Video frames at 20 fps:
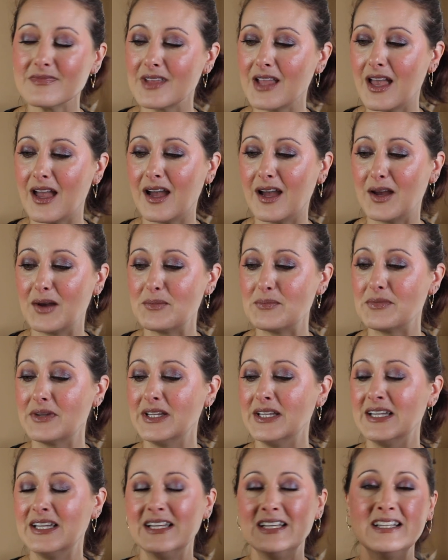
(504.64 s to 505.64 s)
Um,
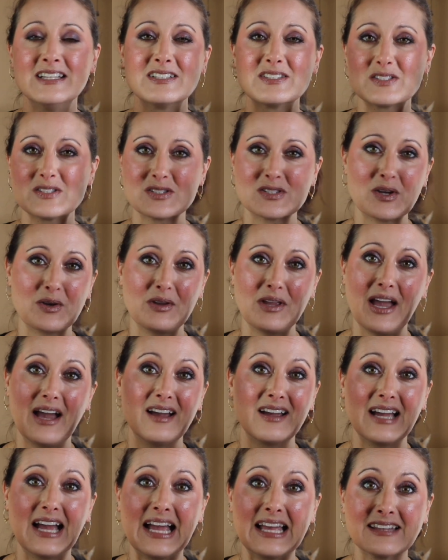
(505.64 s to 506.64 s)
so
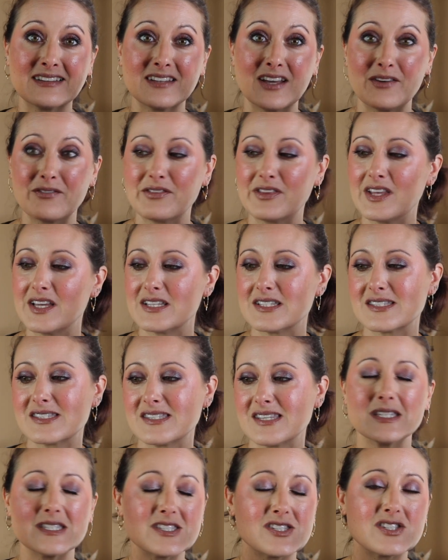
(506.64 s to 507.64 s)
yeah, I love
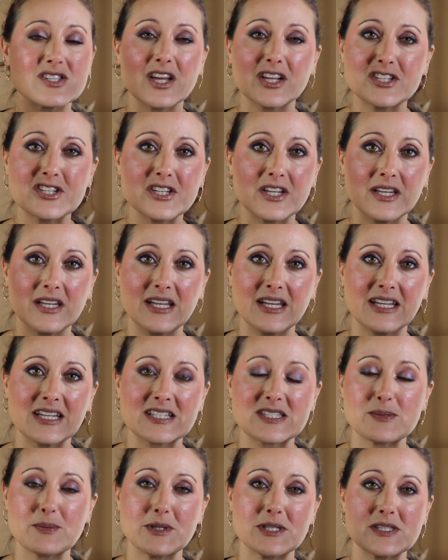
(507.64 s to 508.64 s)
this. It's such an
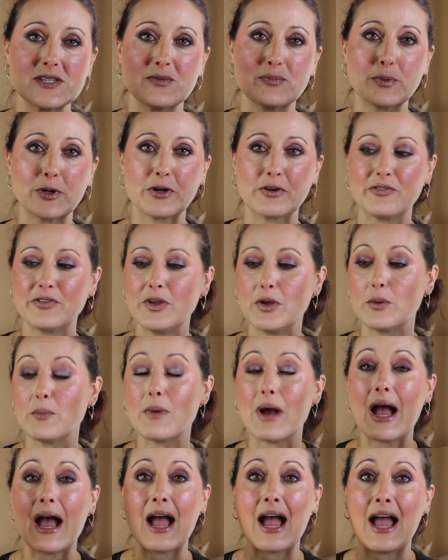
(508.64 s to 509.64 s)
inexpensive
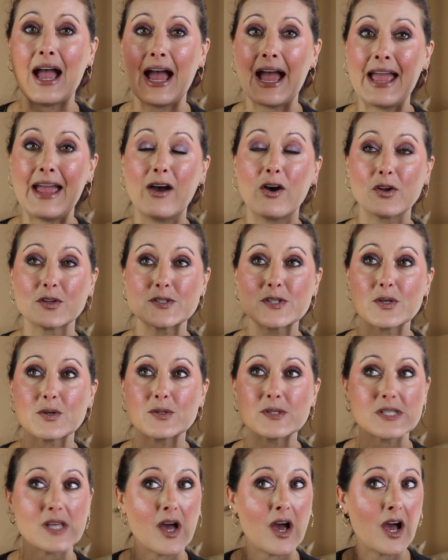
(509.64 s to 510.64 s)
perfume. I also
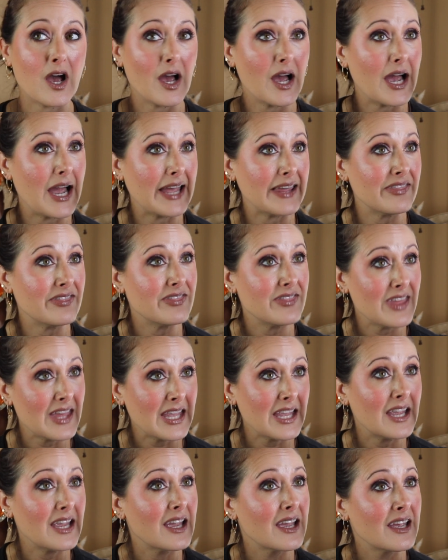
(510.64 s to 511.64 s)
saw, I
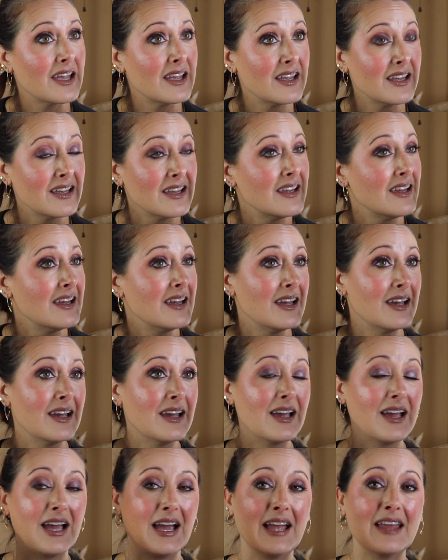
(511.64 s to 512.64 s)
think,
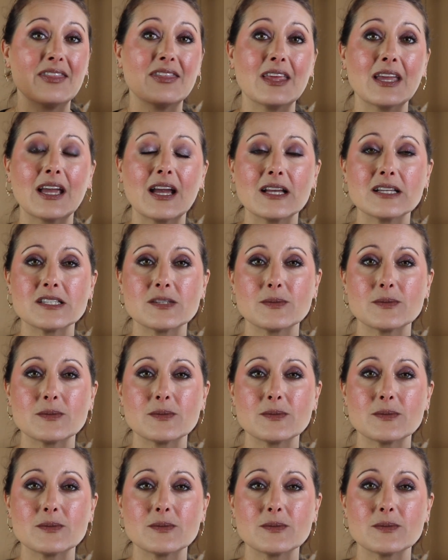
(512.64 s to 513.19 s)
I think I,